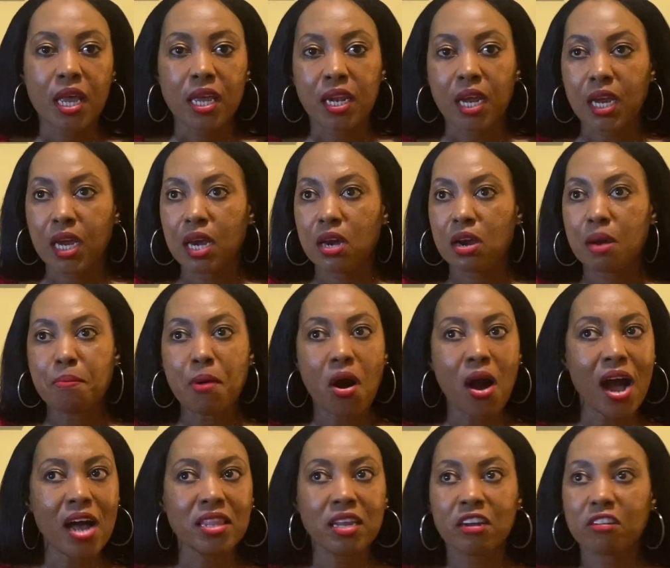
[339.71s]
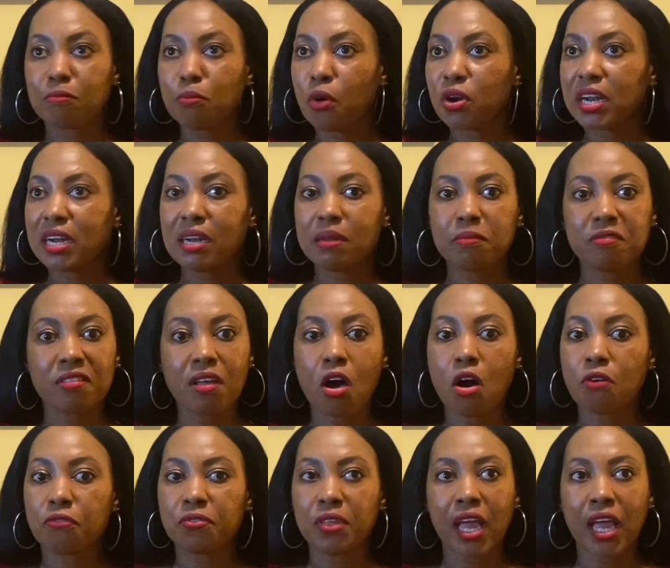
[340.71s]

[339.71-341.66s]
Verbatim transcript: They care about others more than themselves.